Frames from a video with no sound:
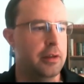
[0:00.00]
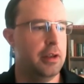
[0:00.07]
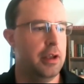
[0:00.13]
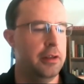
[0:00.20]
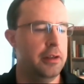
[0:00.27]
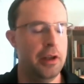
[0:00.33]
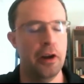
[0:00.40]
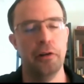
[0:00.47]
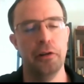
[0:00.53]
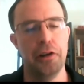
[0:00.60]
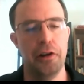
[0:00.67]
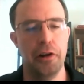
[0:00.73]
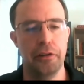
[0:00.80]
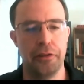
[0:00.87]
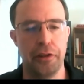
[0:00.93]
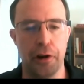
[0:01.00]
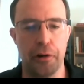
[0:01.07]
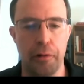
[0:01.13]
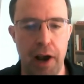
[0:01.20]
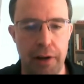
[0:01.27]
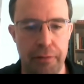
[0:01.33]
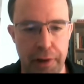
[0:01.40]
in the early years, the
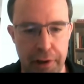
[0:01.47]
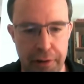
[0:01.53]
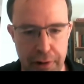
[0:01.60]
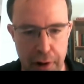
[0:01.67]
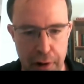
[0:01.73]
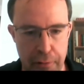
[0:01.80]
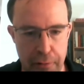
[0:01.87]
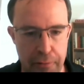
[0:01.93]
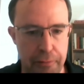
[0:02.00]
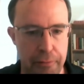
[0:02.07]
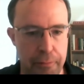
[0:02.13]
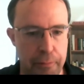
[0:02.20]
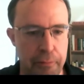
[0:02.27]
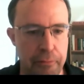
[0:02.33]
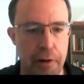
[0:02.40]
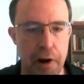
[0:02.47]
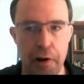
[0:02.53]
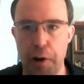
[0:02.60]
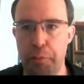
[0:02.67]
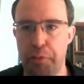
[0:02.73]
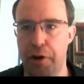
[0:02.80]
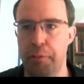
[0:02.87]
graphics are
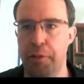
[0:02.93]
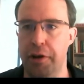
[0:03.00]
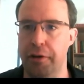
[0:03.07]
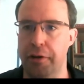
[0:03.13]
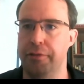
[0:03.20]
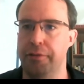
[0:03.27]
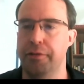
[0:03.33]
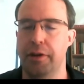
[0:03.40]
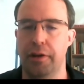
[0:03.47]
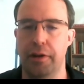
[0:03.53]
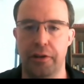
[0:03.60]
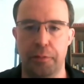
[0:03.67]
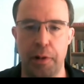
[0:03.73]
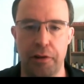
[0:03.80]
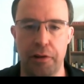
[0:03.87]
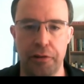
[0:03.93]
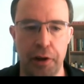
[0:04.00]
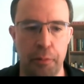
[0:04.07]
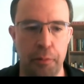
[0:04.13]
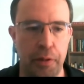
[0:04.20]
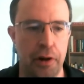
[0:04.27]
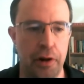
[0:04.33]
very primitive, especially
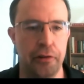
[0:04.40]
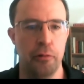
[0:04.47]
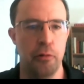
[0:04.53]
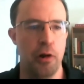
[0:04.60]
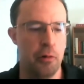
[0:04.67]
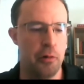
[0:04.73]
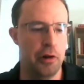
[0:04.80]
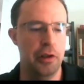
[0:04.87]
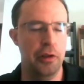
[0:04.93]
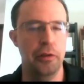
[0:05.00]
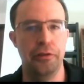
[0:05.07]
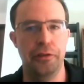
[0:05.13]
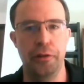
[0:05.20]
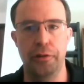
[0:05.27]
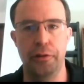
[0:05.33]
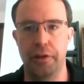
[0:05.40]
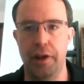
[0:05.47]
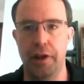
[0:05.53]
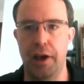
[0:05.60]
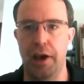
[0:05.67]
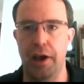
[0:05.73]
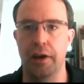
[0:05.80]
compared to what we're used to
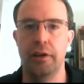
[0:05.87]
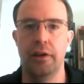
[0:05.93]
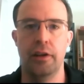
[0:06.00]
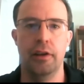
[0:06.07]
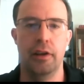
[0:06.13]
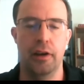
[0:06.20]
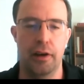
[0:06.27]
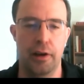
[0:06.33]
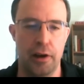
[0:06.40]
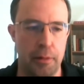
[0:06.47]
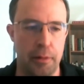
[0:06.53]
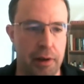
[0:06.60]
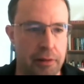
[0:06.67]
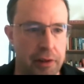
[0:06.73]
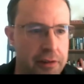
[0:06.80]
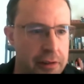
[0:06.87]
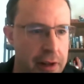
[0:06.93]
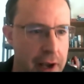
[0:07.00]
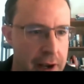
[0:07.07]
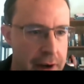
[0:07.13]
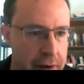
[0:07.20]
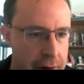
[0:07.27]
today. Um, I have a
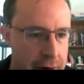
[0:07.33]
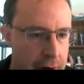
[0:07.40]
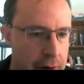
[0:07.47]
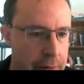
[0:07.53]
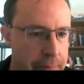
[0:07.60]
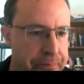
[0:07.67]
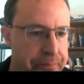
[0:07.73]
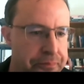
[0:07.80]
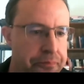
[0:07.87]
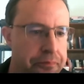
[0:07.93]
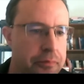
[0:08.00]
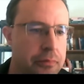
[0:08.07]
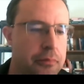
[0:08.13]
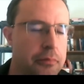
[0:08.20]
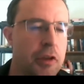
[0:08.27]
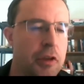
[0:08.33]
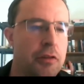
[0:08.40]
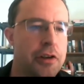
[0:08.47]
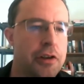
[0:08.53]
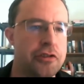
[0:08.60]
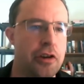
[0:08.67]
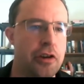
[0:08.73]
slide here
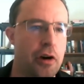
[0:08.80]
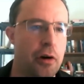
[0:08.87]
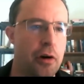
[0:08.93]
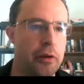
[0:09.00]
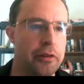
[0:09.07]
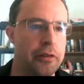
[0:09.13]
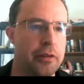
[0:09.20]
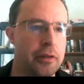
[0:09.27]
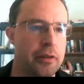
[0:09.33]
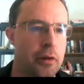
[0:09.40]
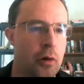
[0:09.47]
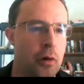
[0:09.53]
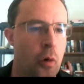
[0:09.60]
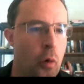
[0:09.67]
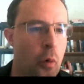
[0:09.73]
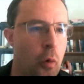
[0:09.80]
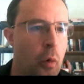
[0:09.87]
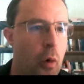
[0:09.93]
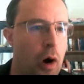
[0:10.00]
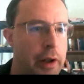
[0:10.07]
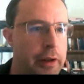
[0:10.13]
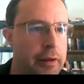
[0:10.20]
that shows
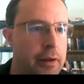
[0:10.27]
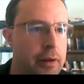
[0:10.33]
what